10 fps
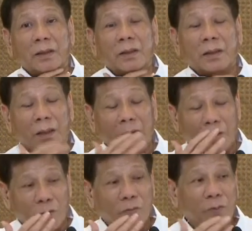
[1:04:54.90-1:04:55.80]

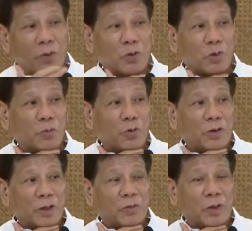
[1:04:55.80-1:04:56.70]
and look for trouble
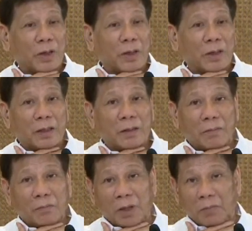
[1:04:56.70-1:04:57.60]
that we cannot
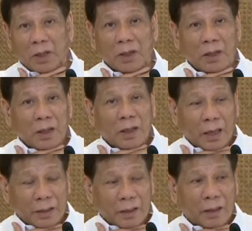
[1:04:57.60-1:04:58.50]
maybe
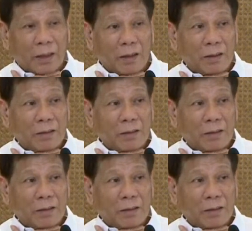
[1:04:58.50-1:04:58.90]
handle